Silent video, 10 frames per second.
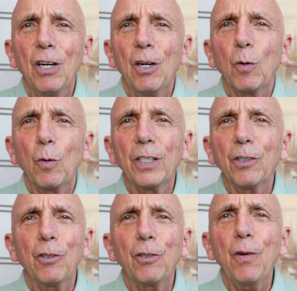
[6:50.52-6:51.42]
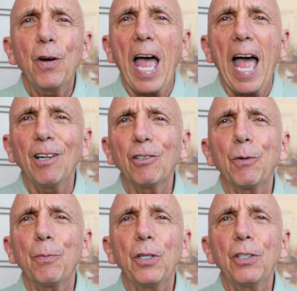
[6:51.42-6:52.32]
we learn
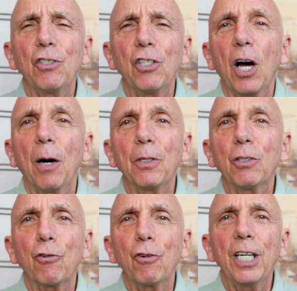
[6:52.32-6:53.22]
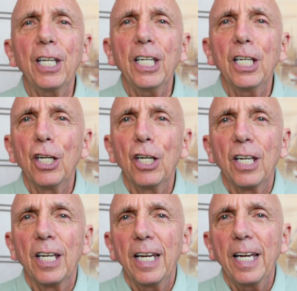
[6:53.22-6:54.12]
algebra, geometry,
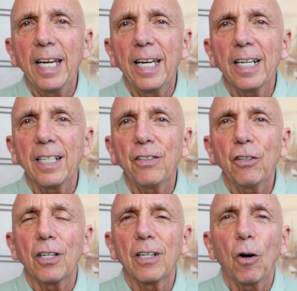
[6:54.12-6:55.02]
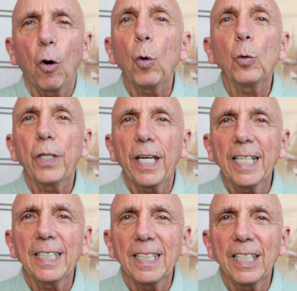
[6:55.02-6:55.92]
and Old
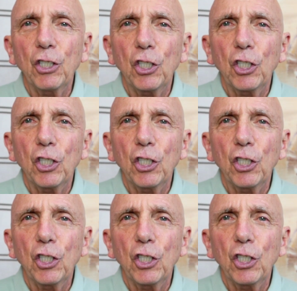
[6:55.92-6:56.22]
English,